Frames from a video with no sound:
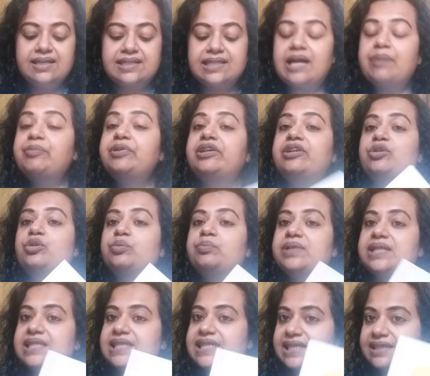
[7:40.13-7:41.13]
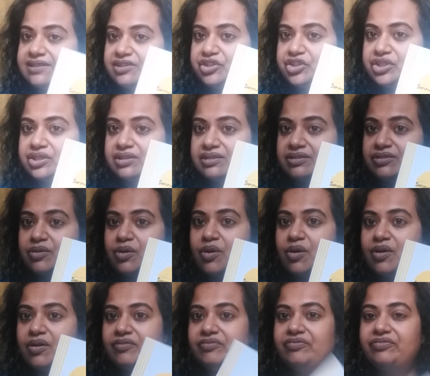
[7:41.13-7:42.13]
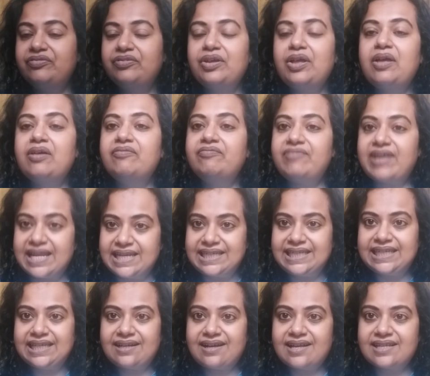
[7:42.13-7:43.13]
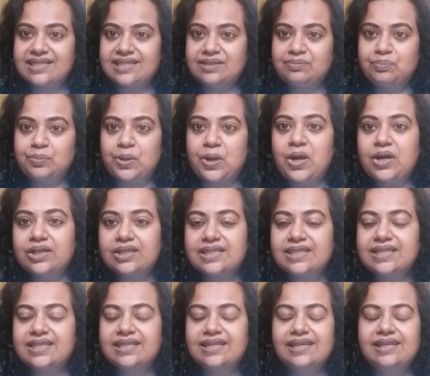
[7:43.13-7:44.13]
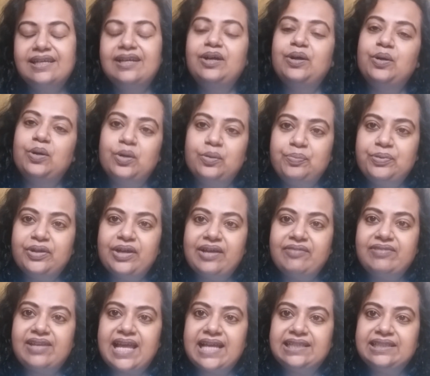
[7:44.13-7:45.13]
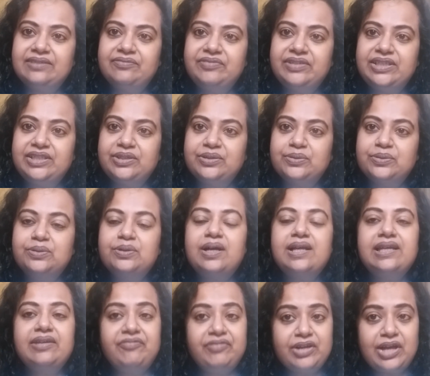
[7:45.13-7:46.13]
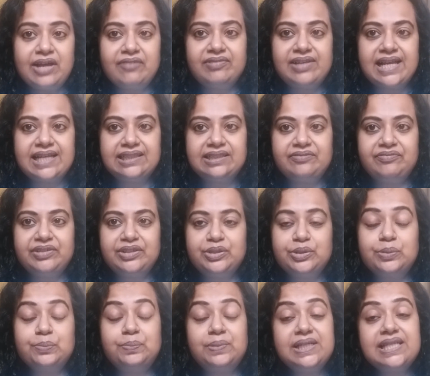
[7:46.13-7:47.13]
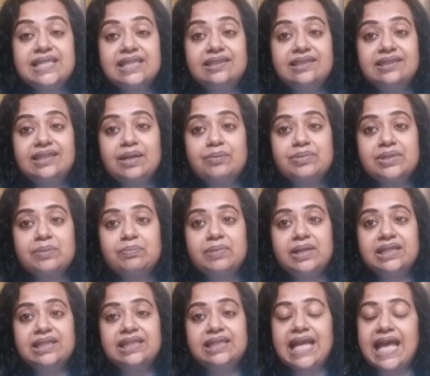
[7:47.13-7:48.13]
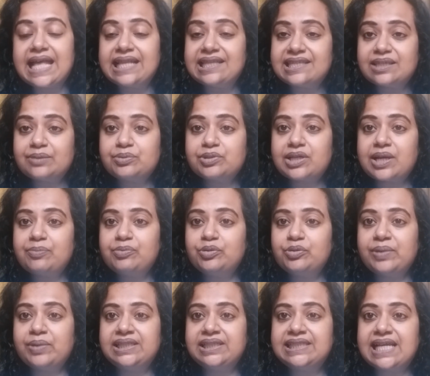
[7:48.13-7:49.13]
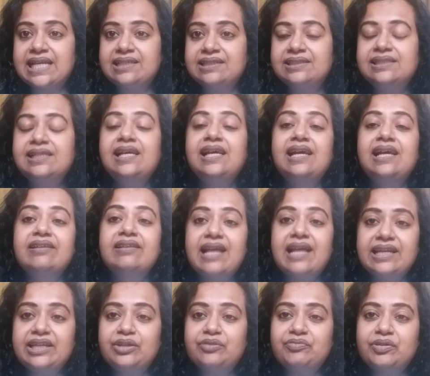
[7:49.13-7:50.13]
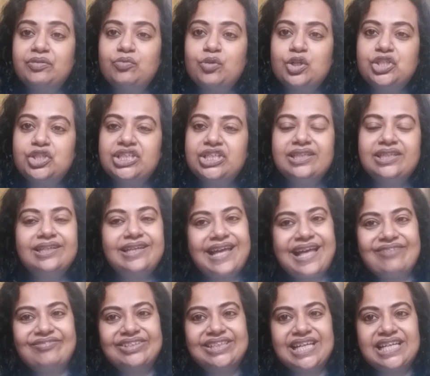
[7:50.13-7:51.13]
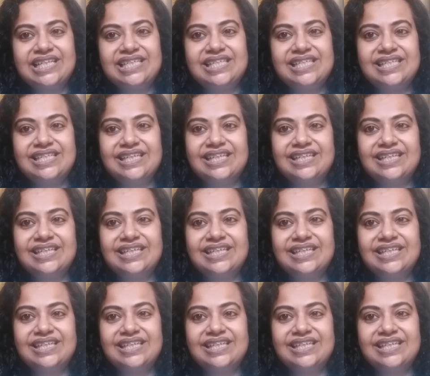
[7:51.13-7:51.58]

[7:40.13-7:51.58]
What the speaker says: Summer Romance edition of Vanitycask box. Hope you have liked the video. If you have liked the video, please hit the thumbs up button and subscribe to my channel. Thank you for watching. Have a nice day.